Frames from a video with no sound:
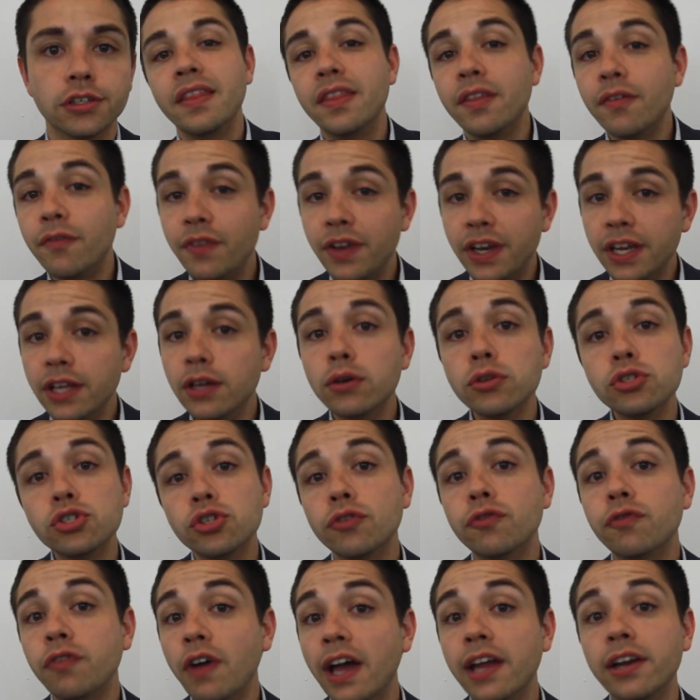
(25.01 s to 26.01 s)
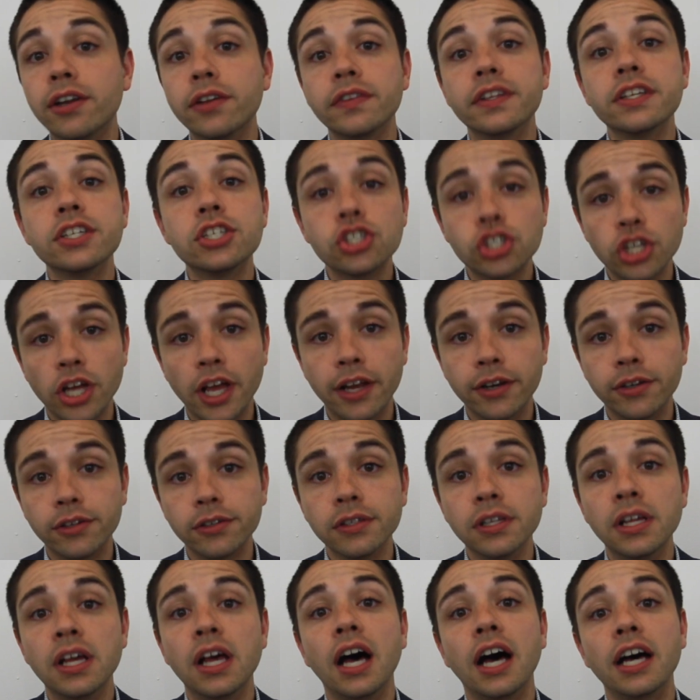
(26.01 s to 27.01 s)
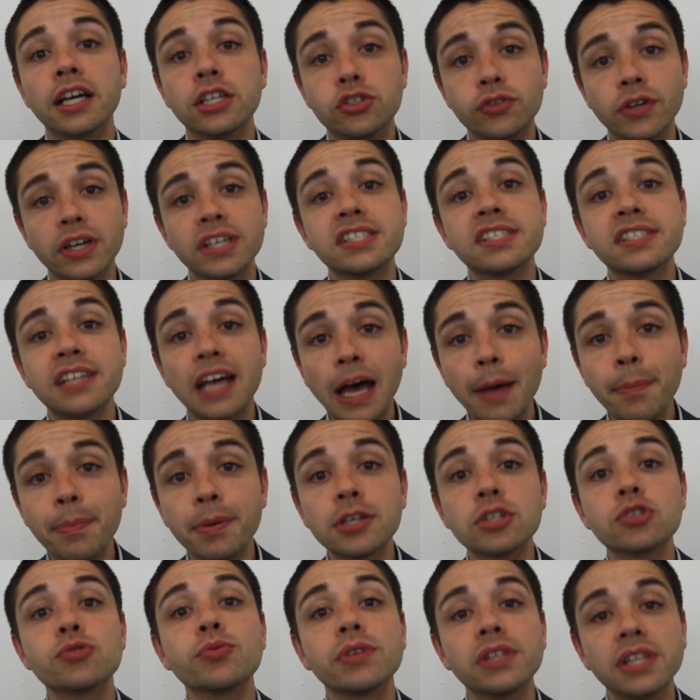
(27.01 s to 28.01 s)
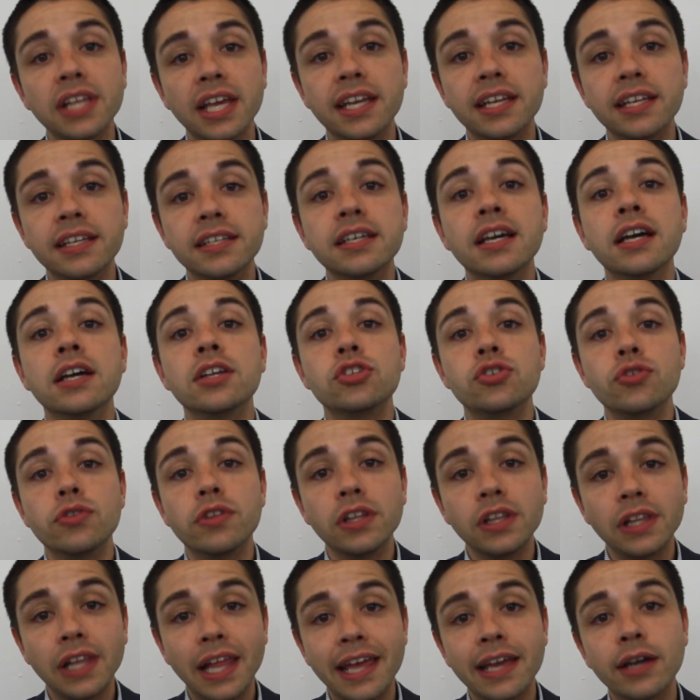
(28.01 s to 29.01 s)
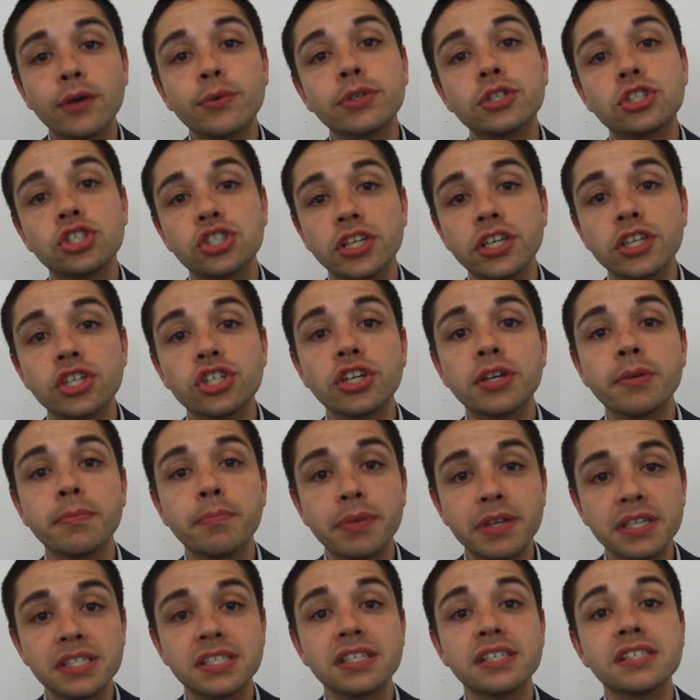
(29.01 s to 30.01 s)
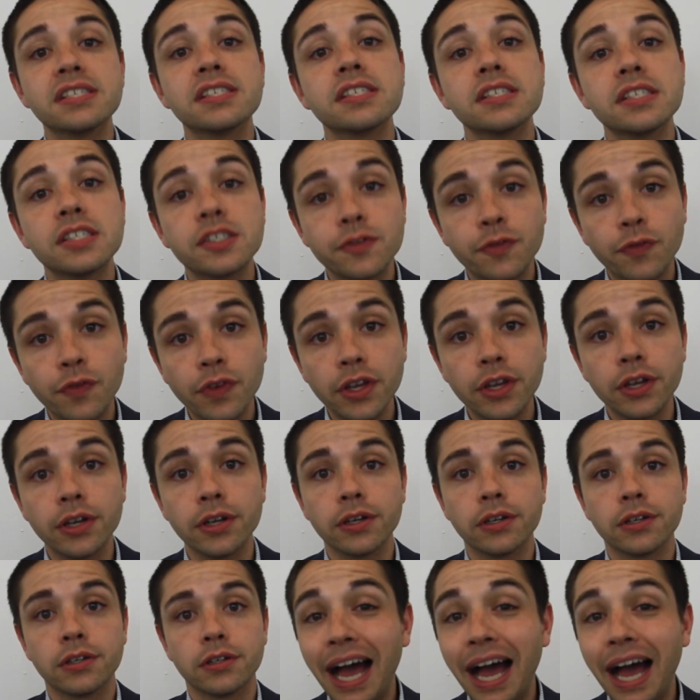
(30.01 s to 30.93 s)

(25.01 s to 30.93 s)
The videos you'll find on this channel address topics related to the language teaching business sphere.